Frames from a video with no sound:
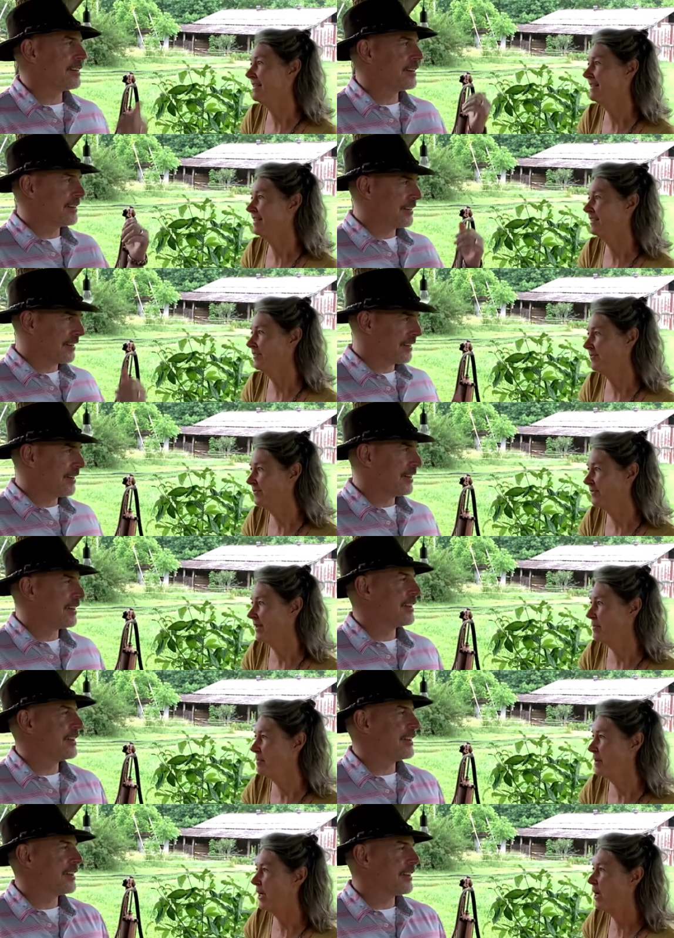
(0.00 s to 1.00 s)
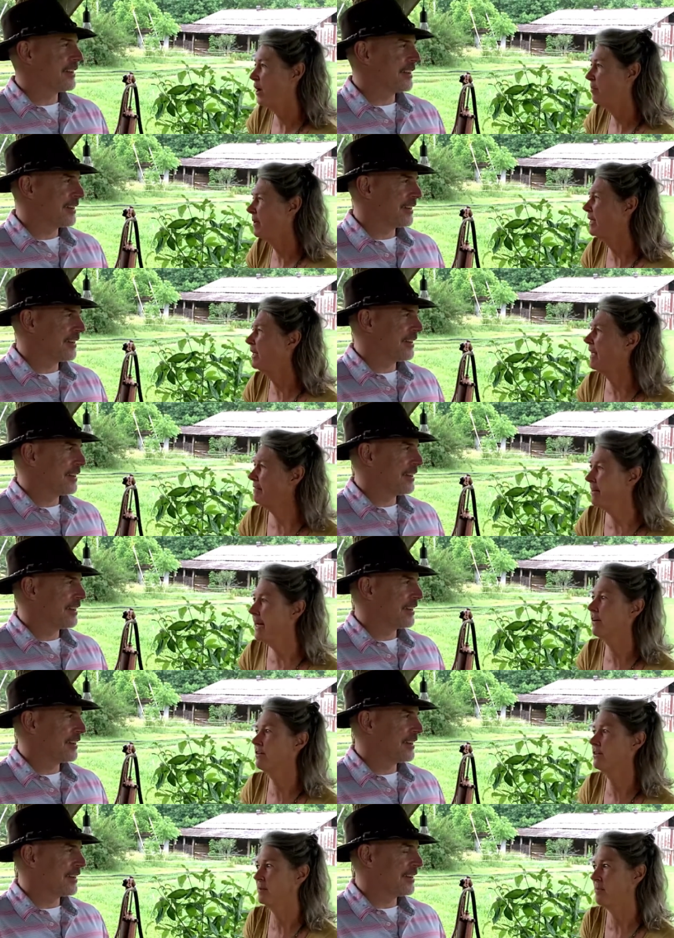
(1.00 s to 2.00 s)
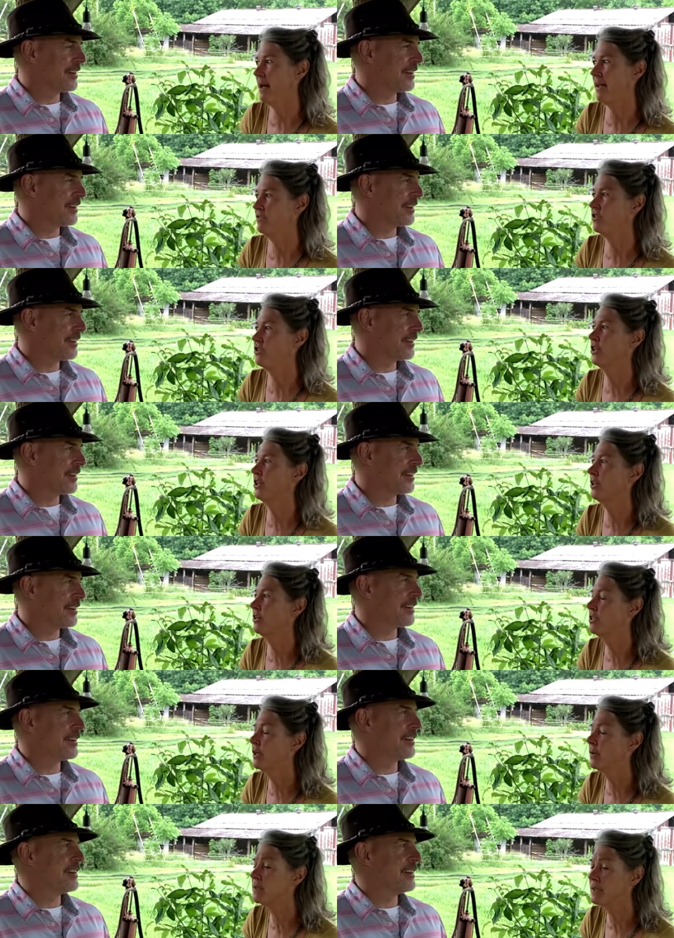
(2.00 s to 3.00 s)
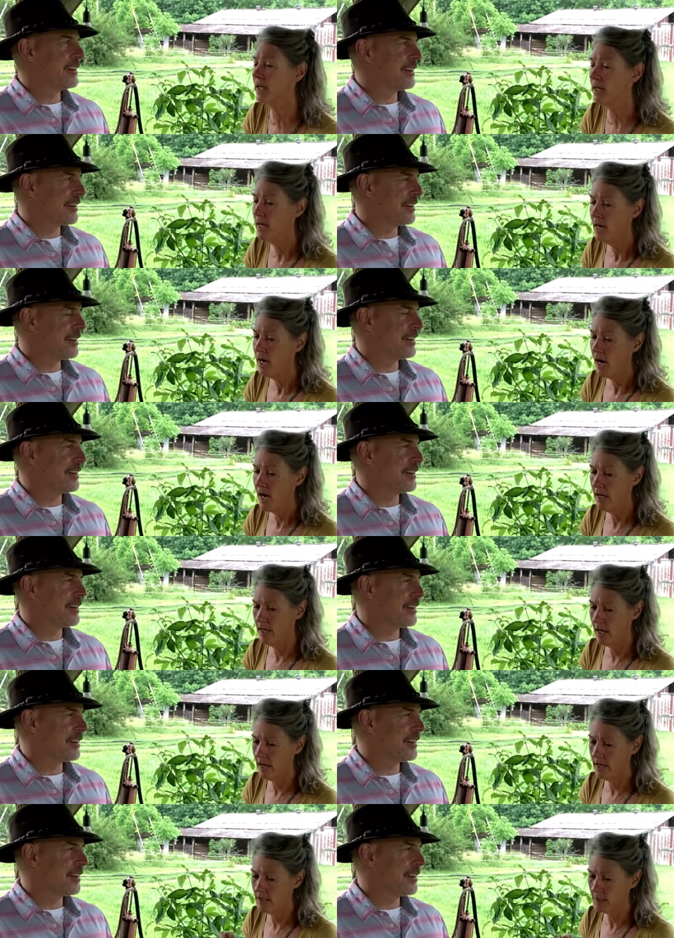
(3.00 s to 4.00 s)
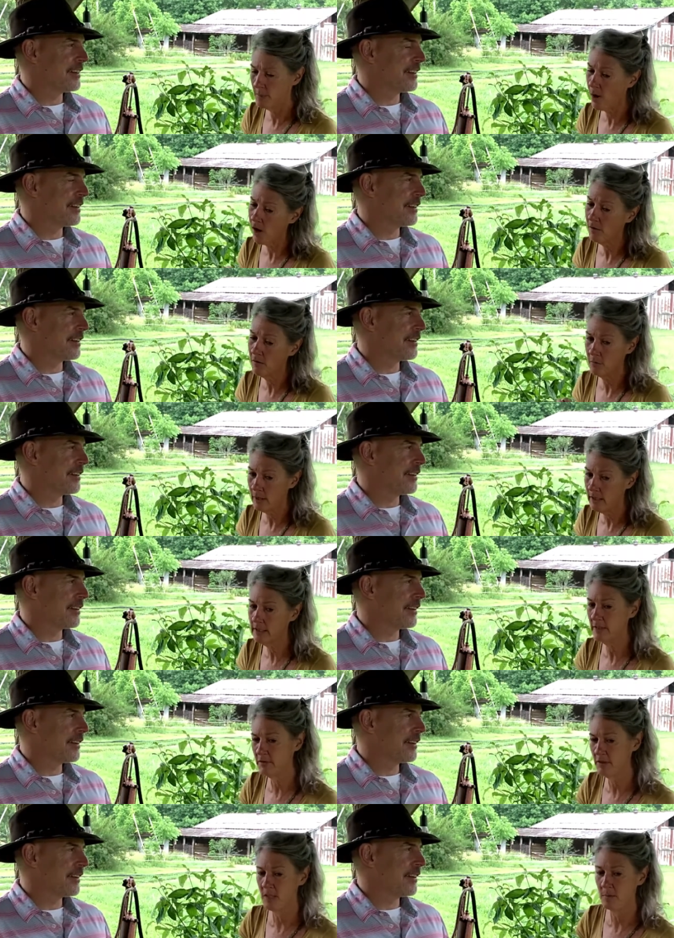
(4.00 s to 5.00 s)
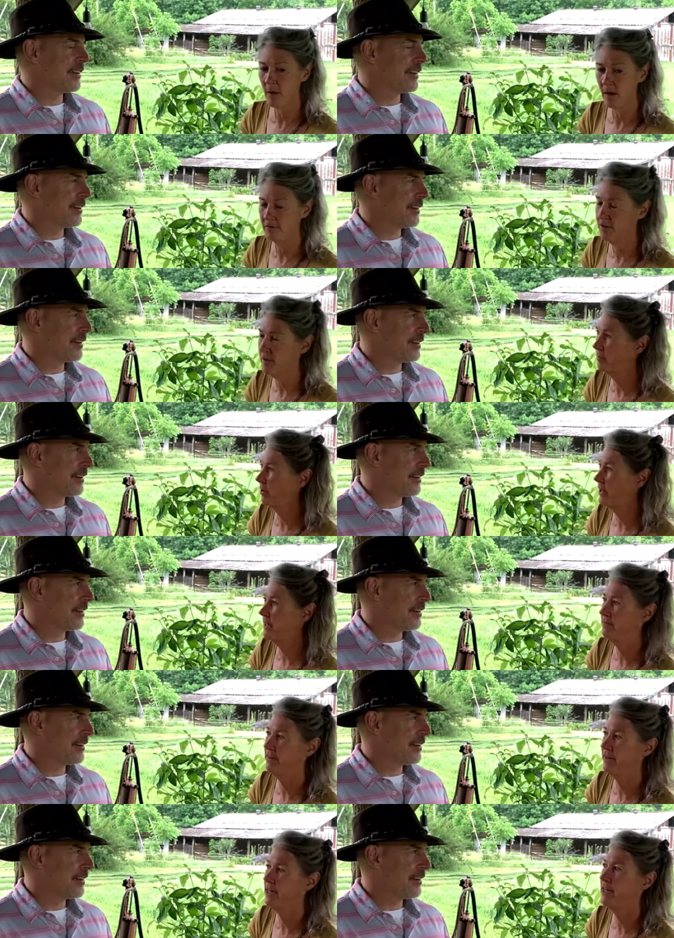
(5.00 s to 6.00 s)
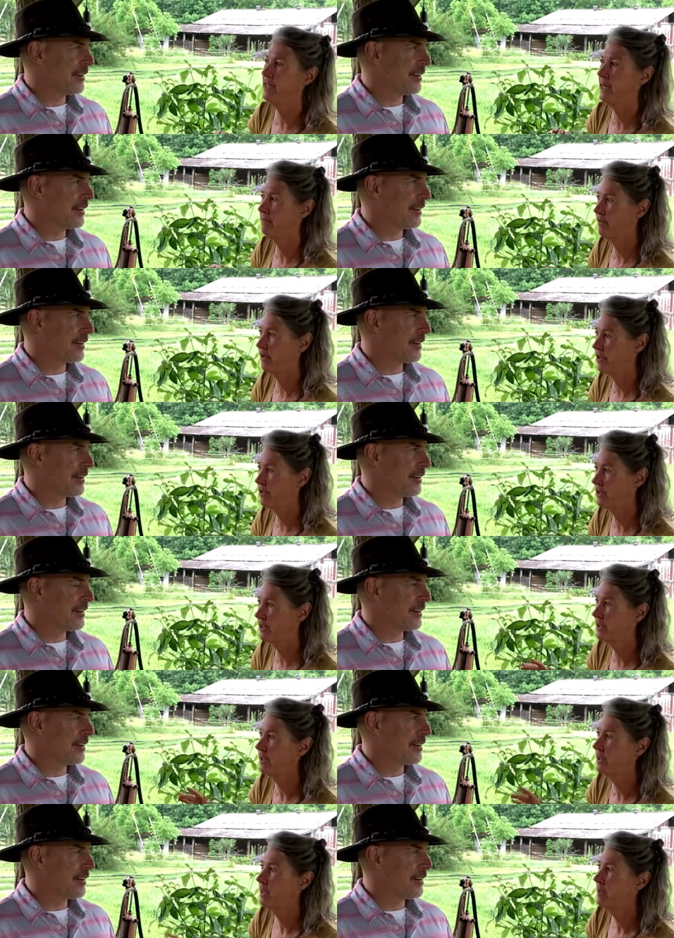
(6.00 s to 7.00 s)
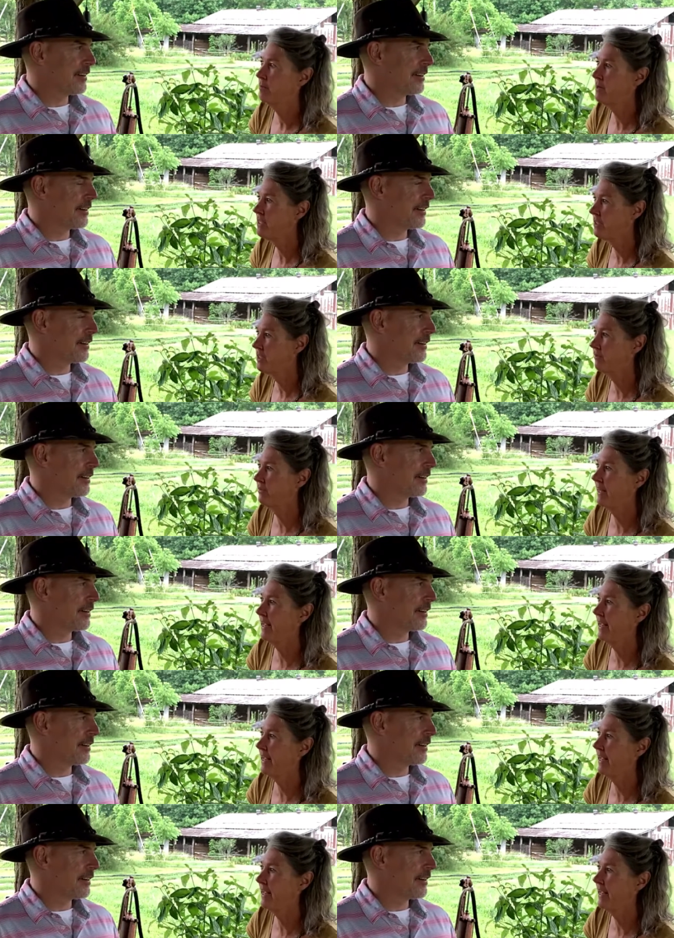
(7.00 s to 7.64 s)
Speaker 1: and the big open 11 acres of pasture. So it's a, on a small, relatively small footprint, a very diverse piece of